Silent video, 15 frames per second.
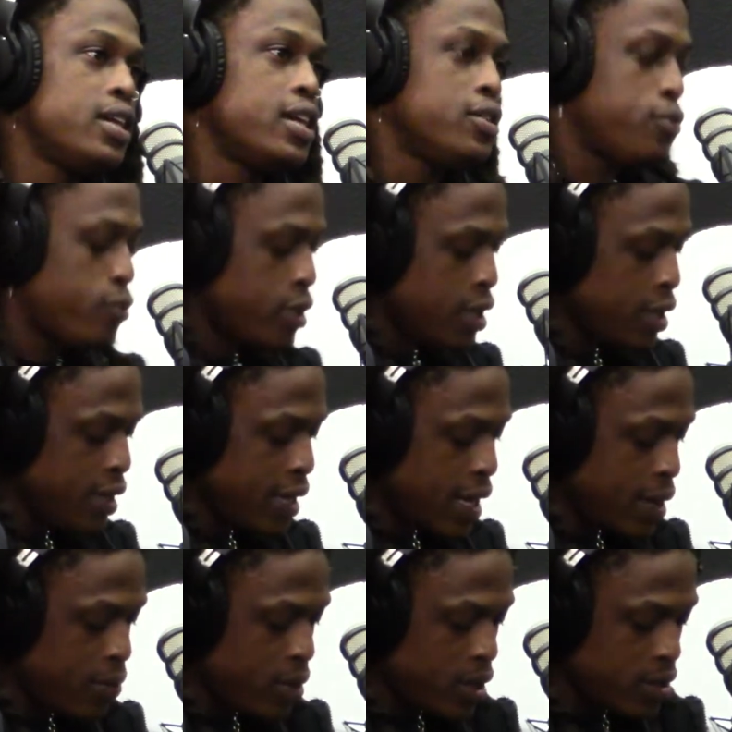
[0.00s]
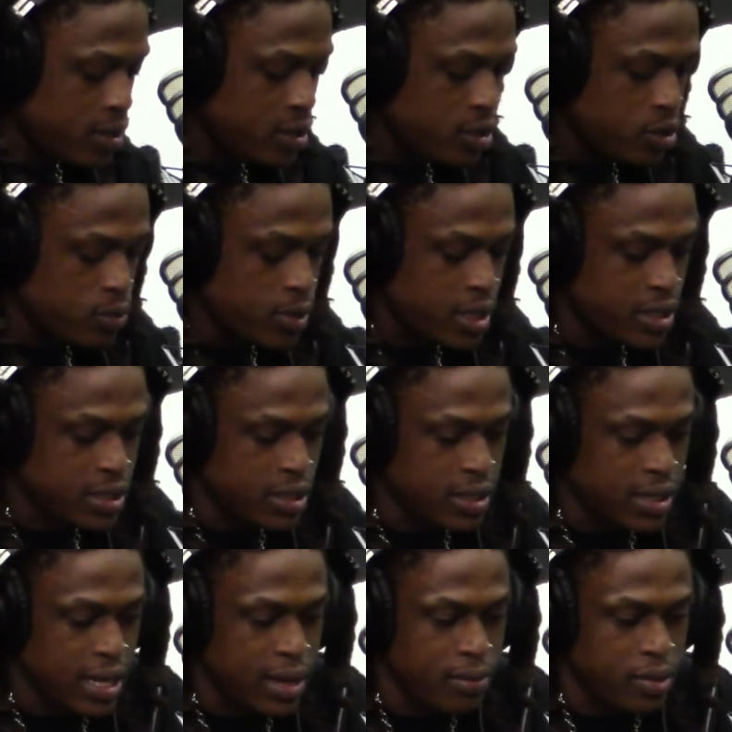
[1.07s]
has really got me in the situations and
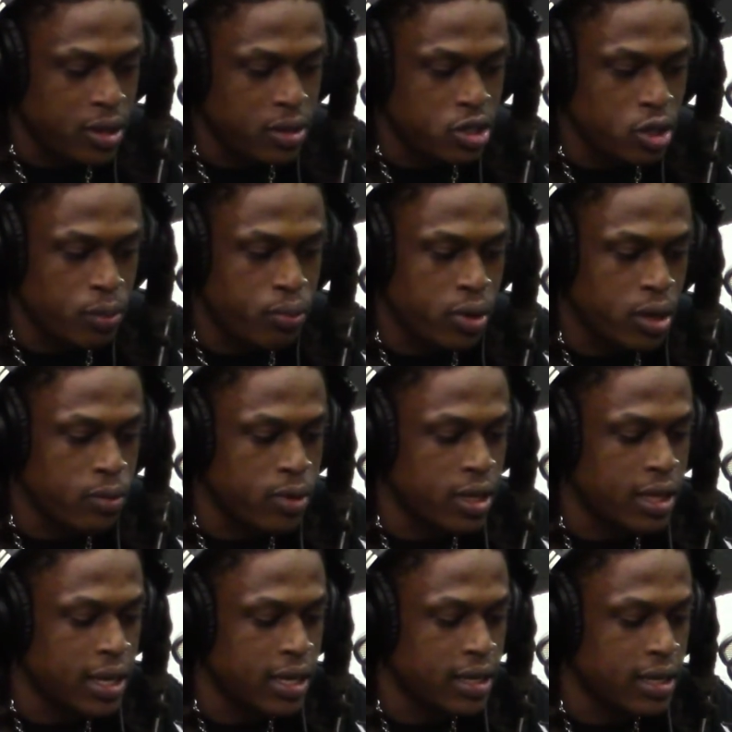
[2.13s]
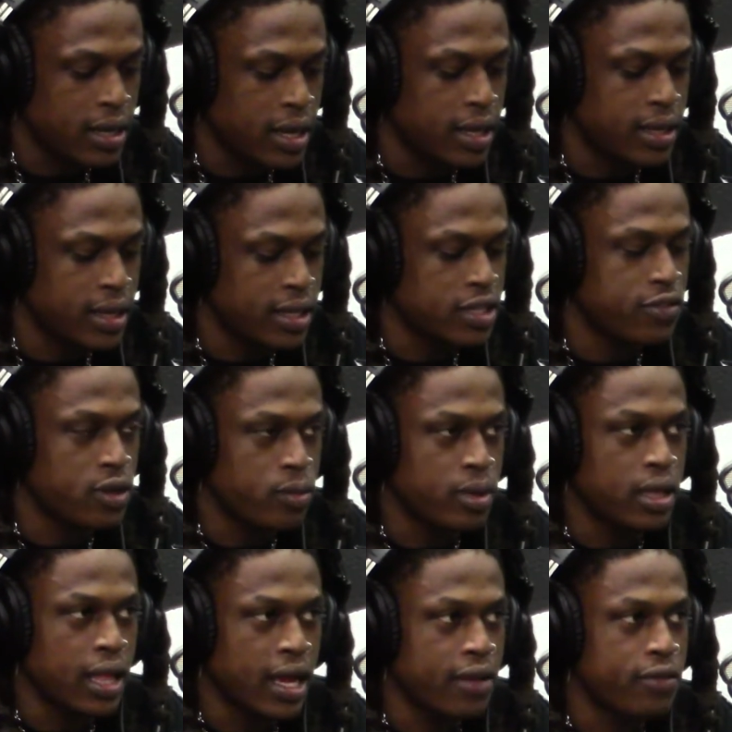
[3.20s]
got me to a point where like I think this gonna be
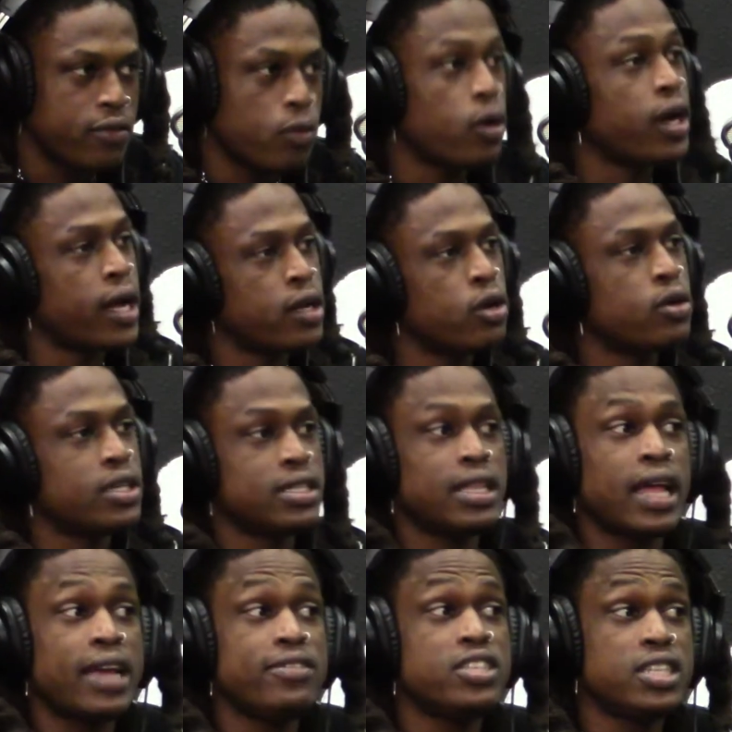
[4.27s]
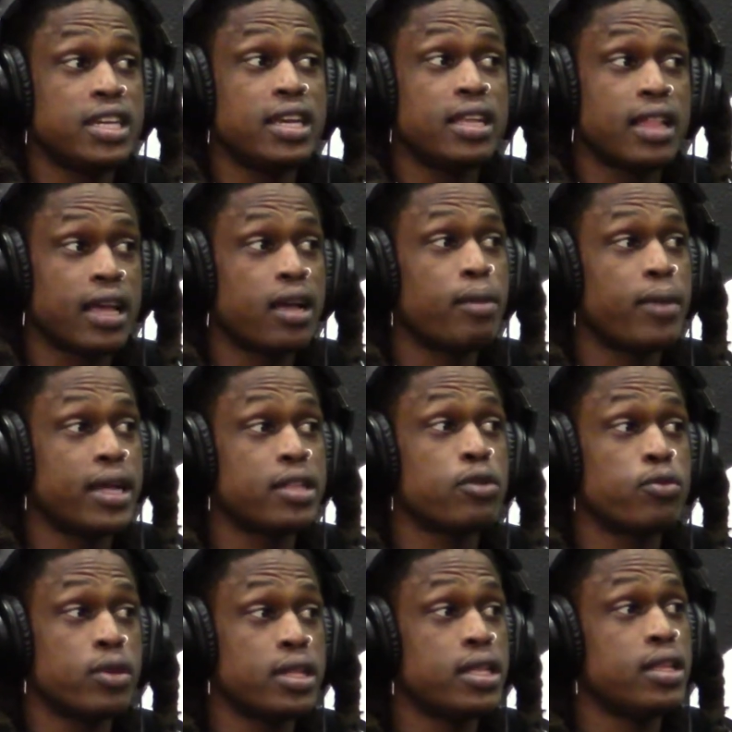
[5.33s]
life. Or I know this life shit. Like I'm about to
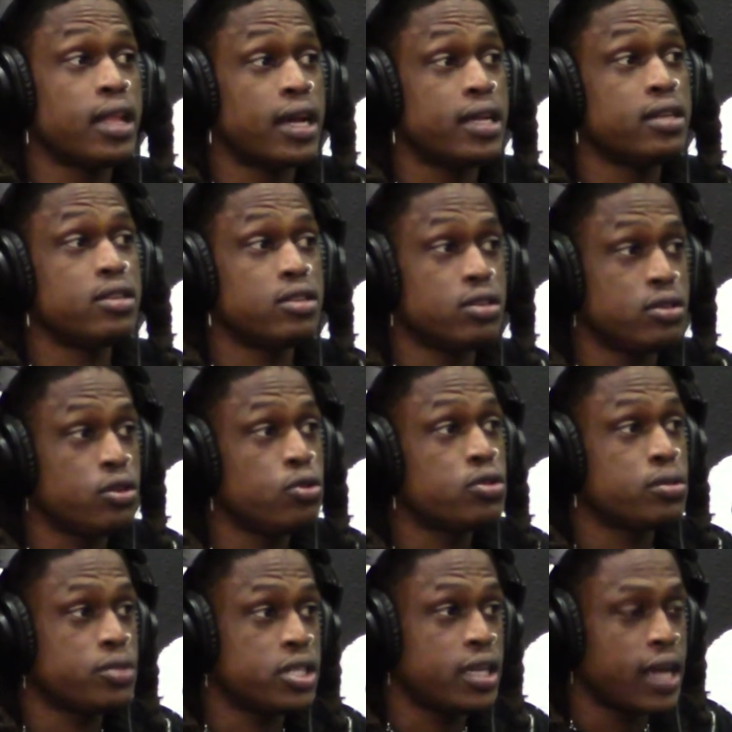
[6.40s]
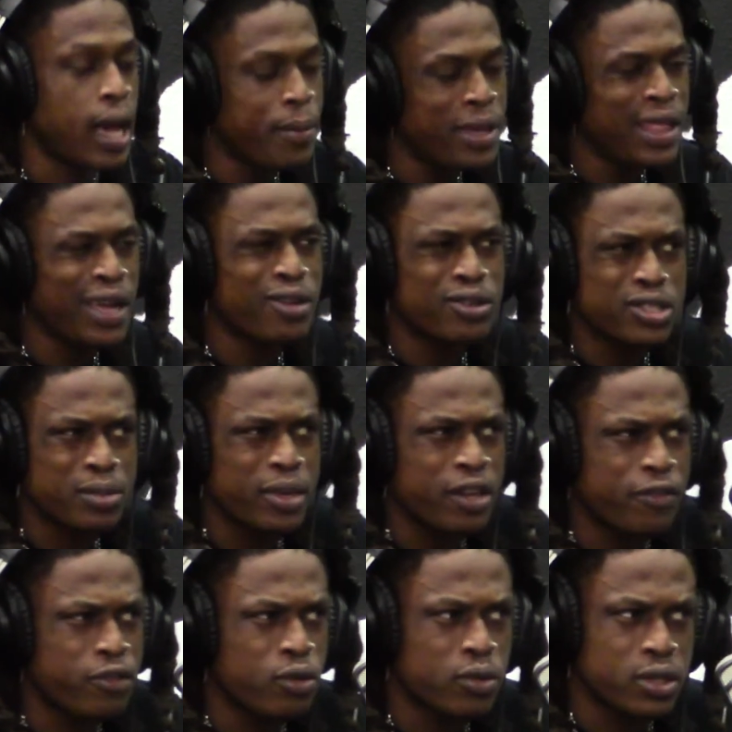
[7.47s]
really like do some shit. I be like on some
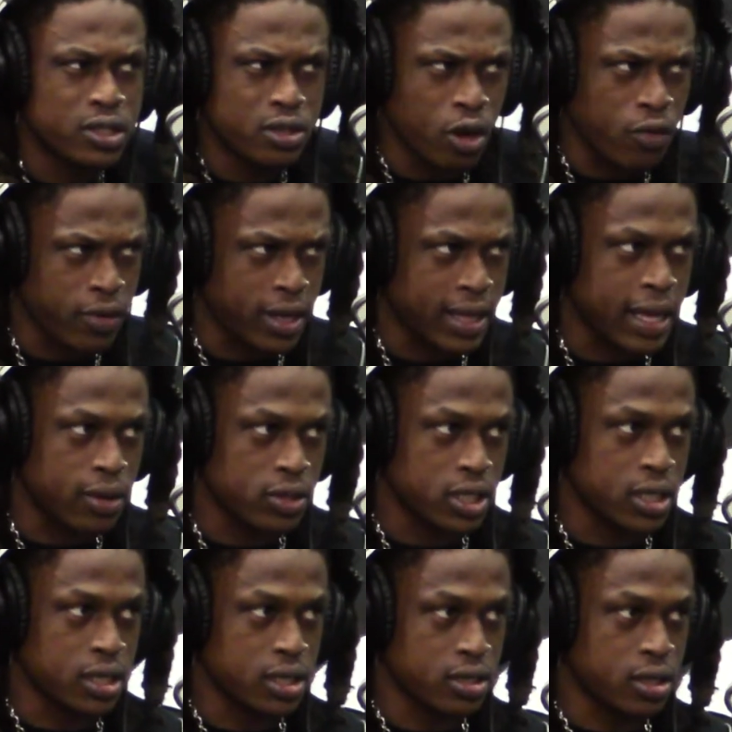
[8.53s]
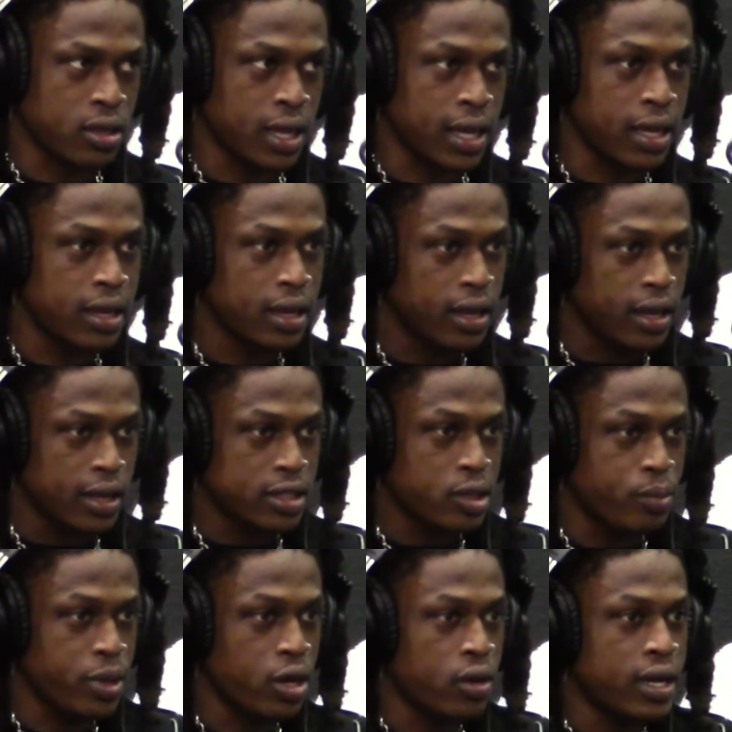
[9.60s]
influence over clout shit. So like to
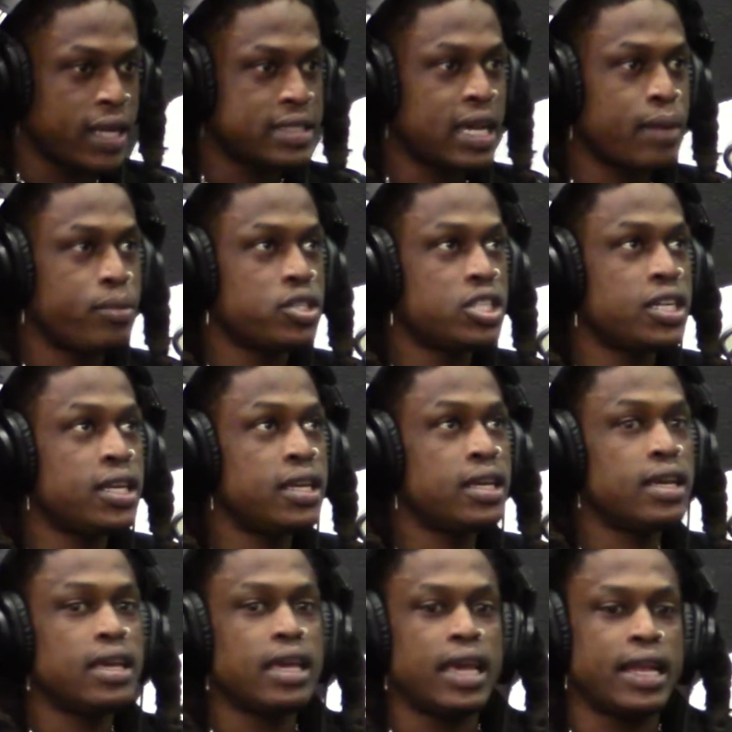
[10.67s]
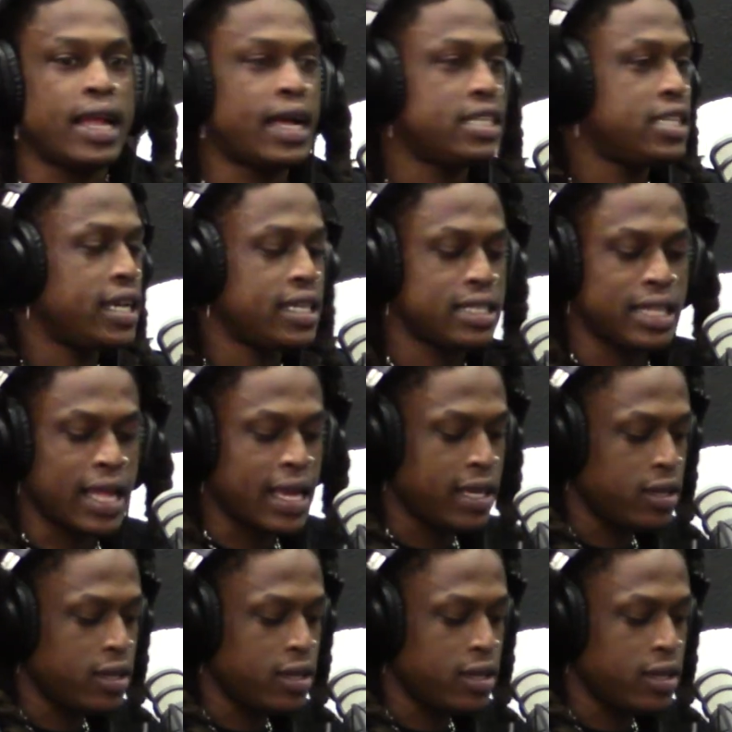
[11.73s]
be on that type of shit and not chase like,